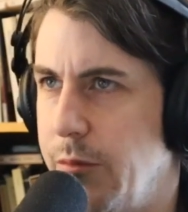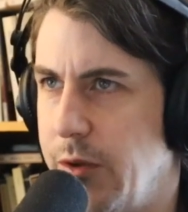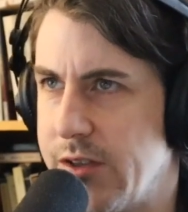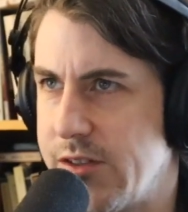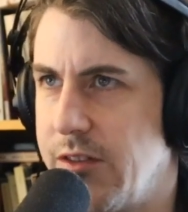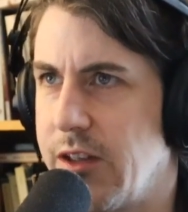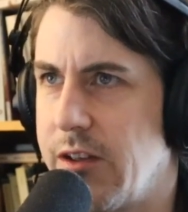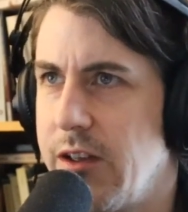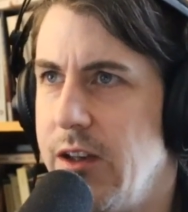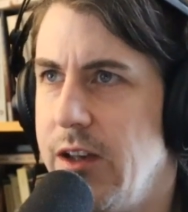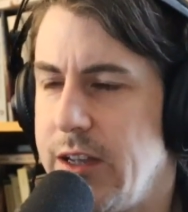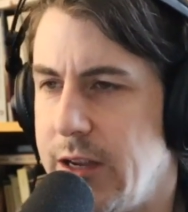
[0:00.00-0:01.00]
because I think
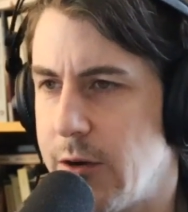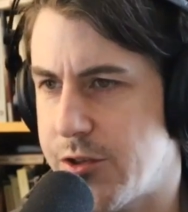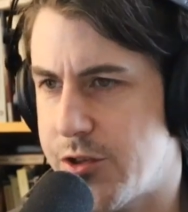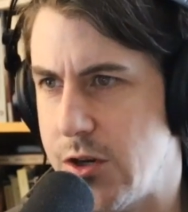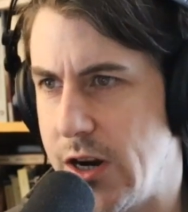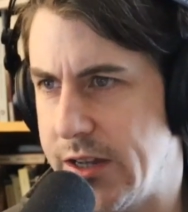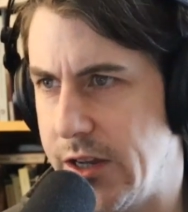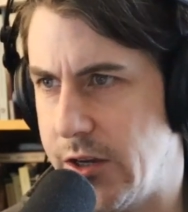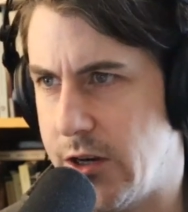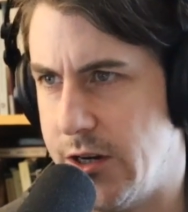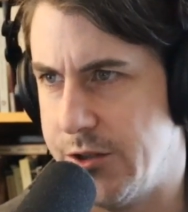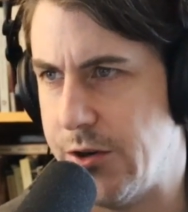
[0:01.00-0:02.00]
here's a striking
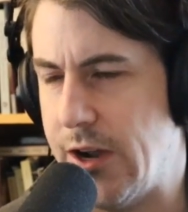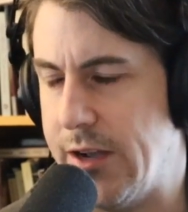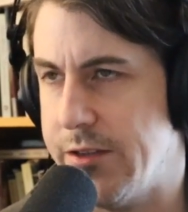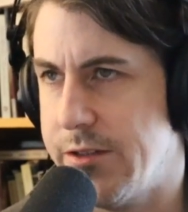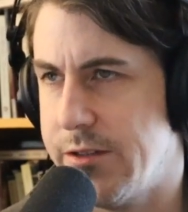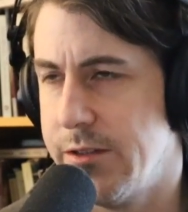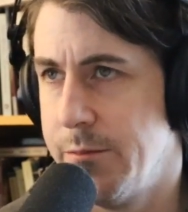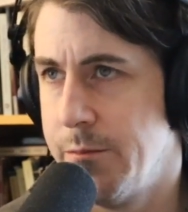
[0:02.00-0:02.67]
contrast